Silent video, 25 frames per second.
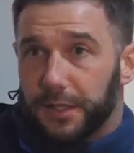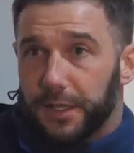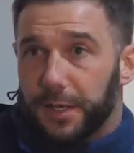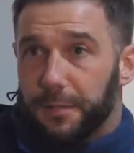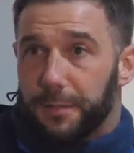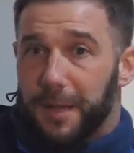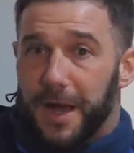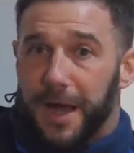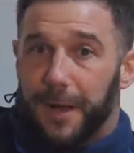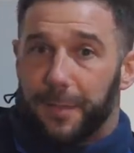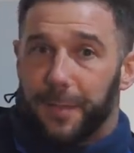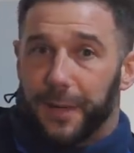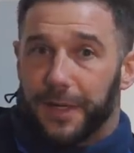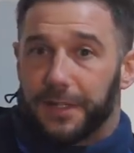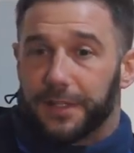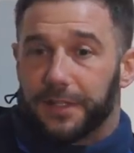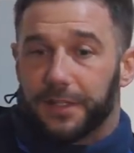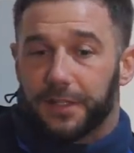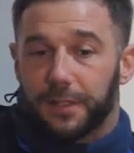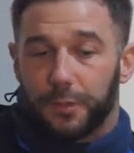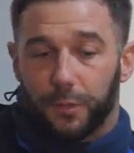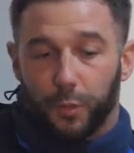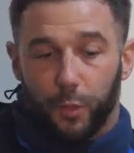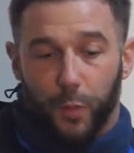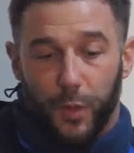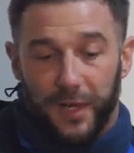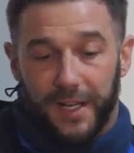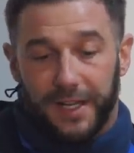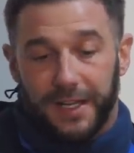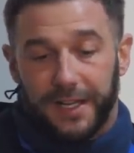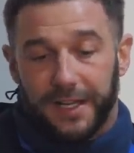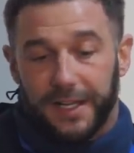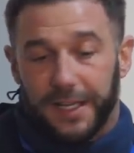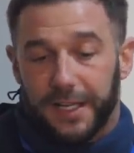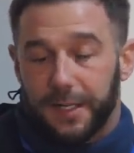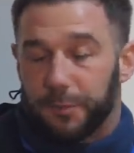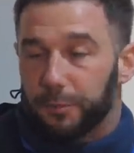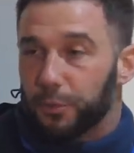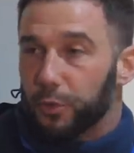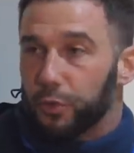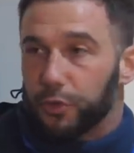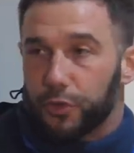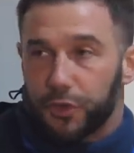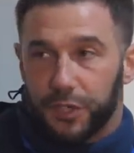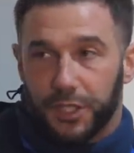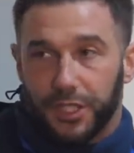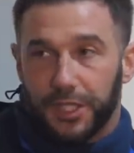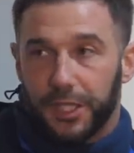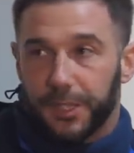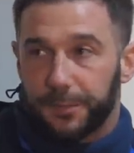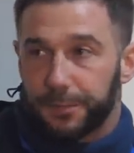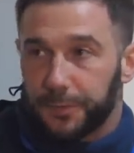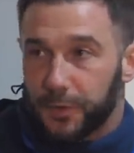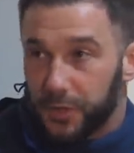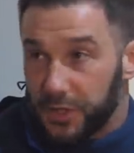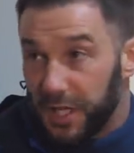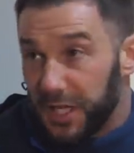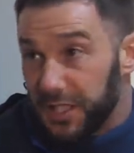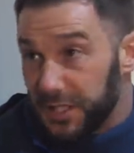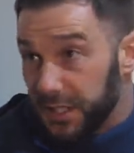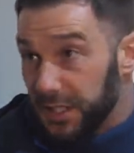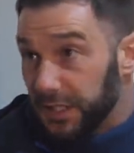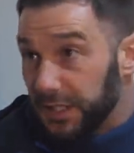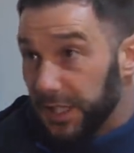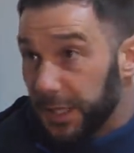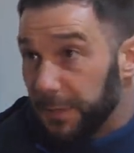in my opinion, winning a game, losing a game, because that's the